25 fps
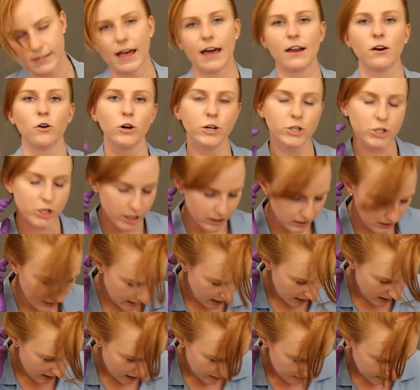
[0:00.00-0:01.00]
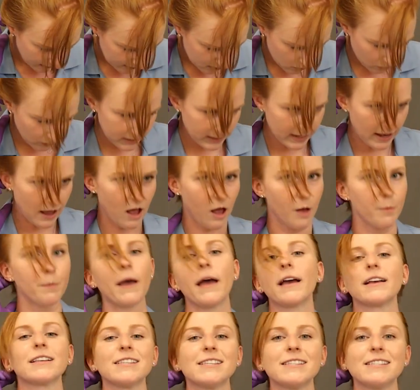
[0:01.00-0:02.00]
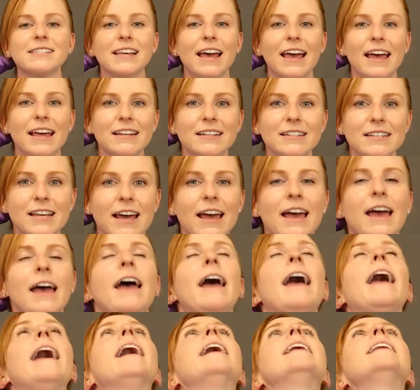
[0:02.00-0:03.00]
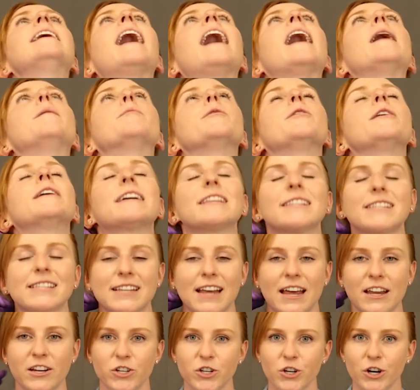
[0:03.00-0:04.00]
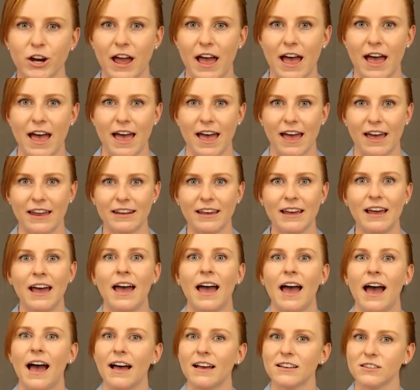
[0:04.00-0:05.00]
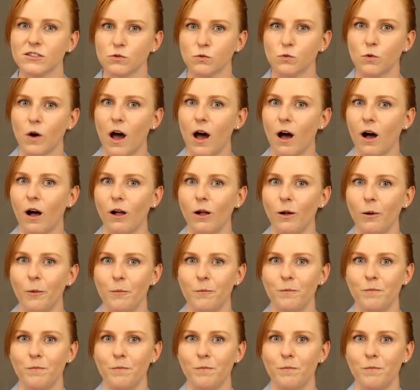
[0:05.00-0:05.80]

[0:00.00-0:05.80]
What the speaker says: that origin, that's going to help extend and hyperextend your head as well.